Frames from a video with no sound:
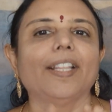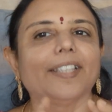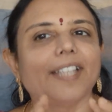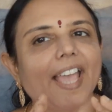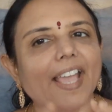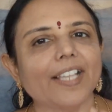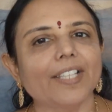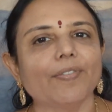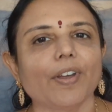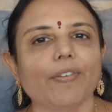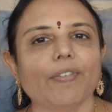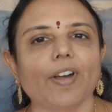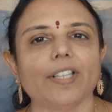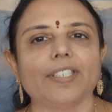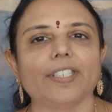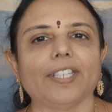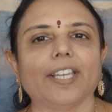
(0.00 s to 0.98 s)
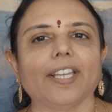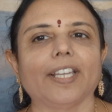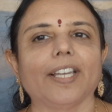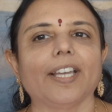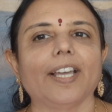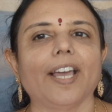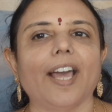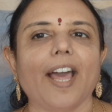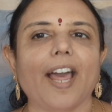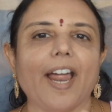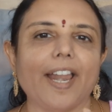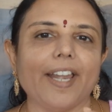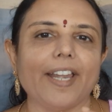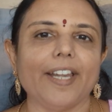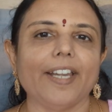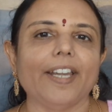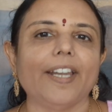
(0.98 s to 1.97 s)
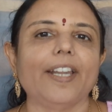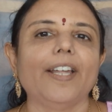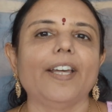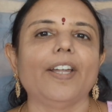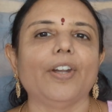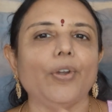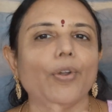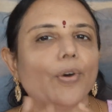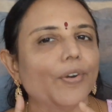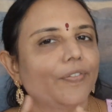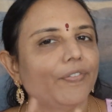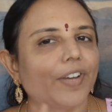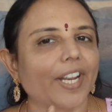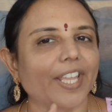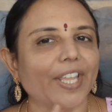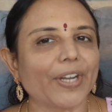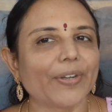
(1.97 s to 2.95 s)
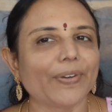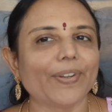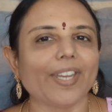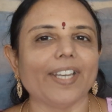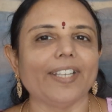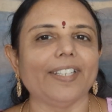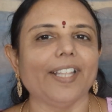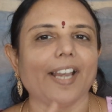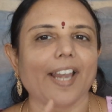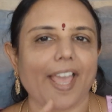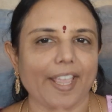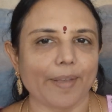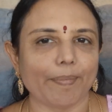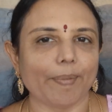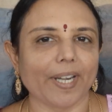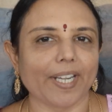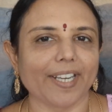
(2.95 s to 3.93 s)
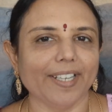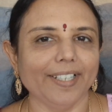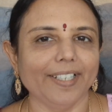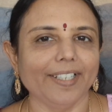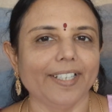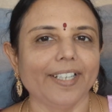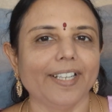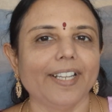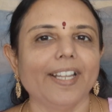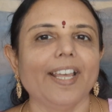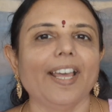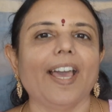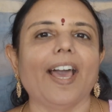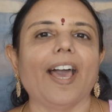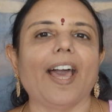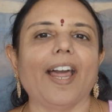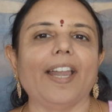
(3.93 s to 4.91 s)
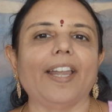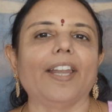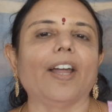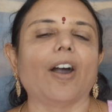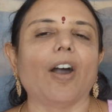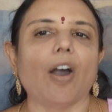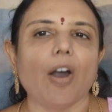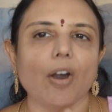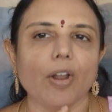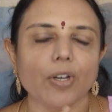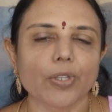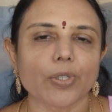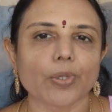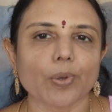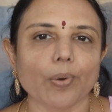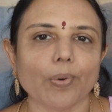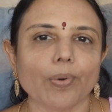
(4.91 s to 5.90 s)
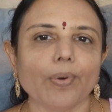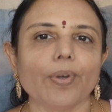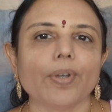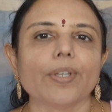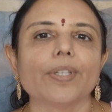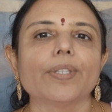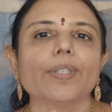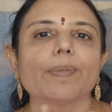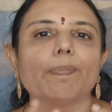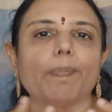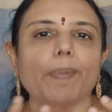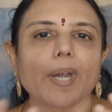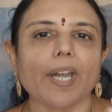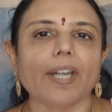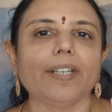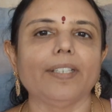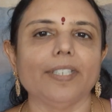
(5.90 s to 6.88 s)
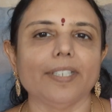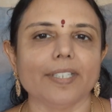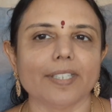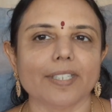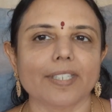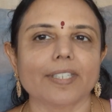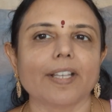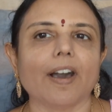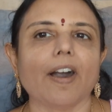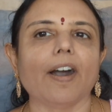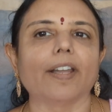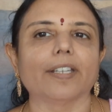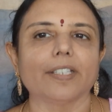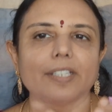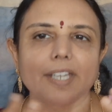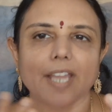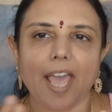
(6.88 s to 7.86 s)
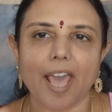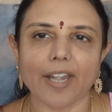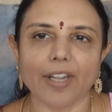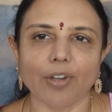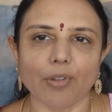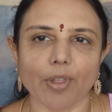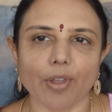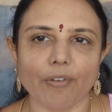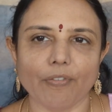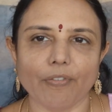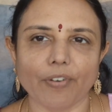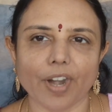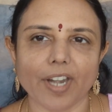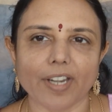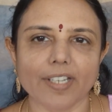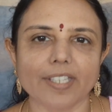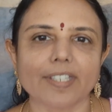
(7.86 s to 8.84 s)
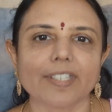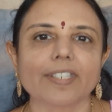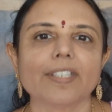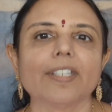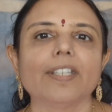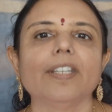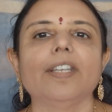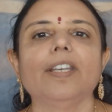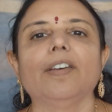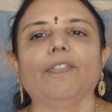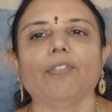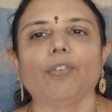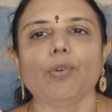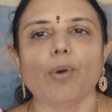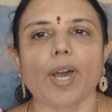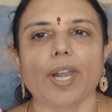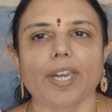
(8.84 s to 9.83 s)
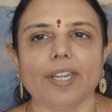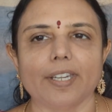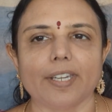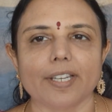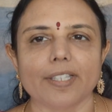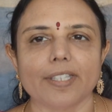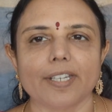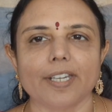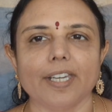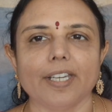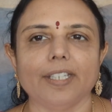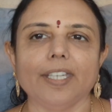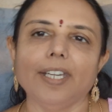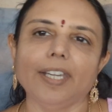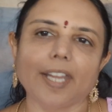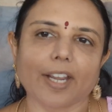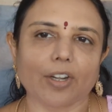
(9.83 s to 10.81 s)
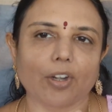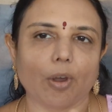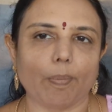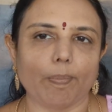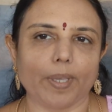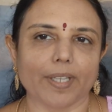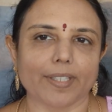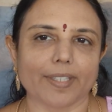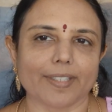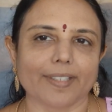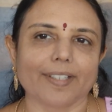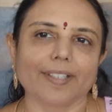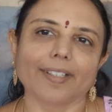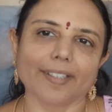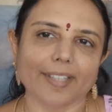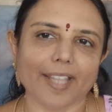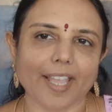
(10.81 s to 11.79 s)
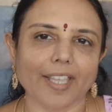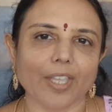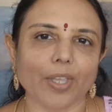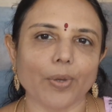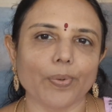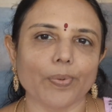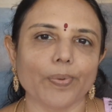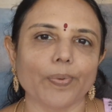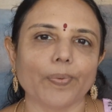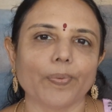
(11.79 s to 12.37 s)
Thanks for watching, and don't forget to hit the like button and also spread this or share to your friends who are interested in the tech topics. Thank you.